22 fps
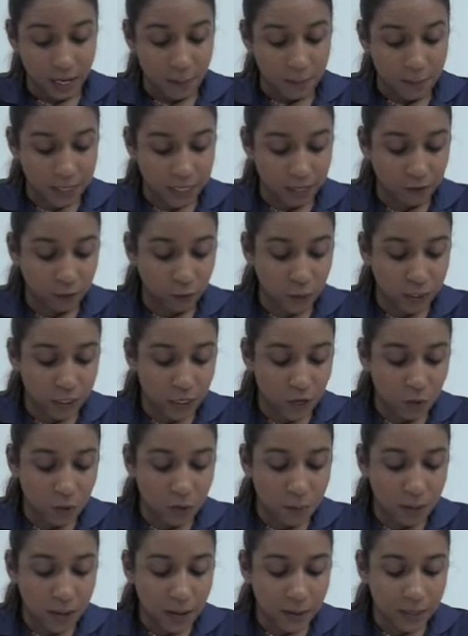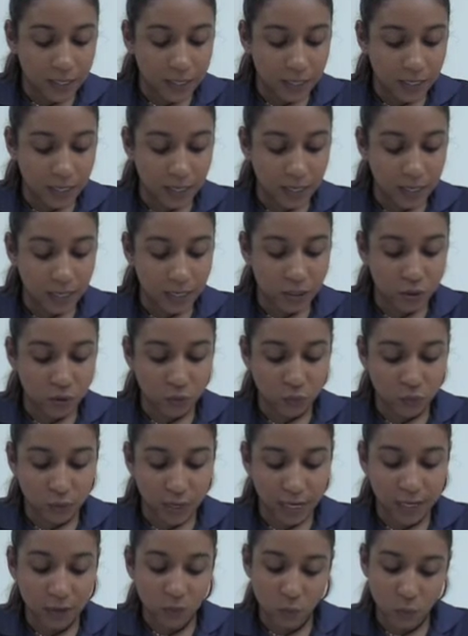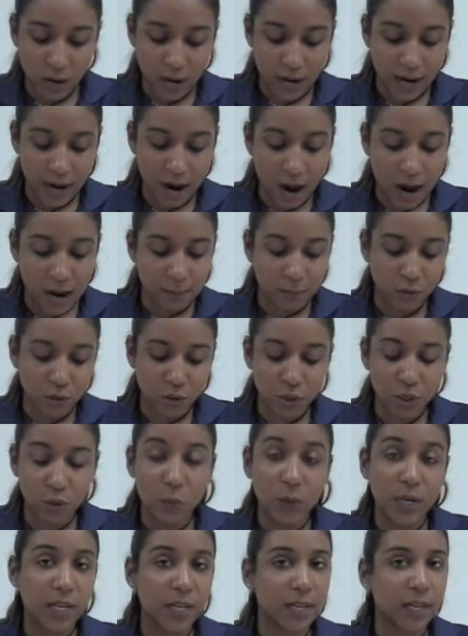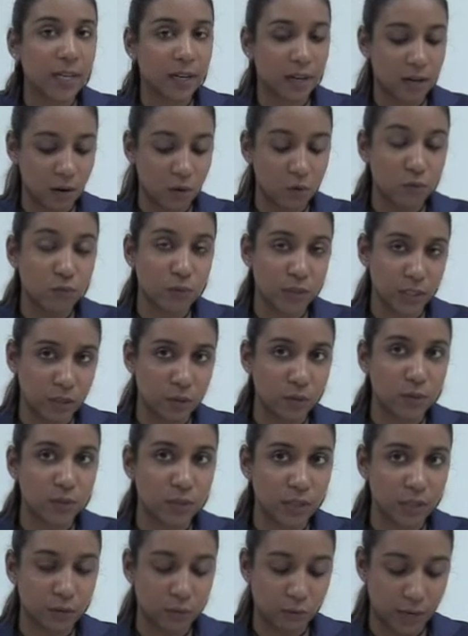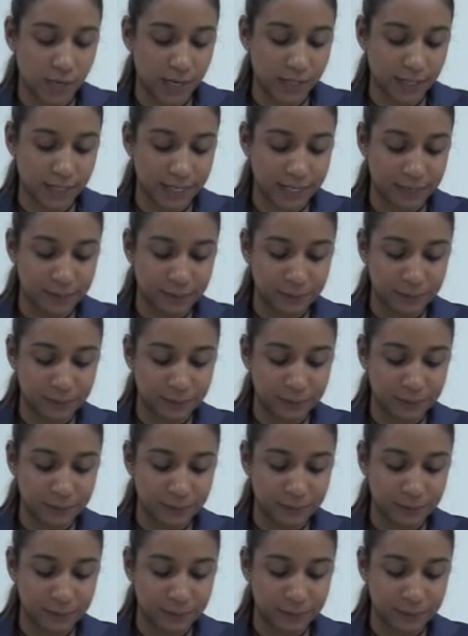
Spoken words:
but if we go about it in the right way, I'm sure we can reduce it greatly.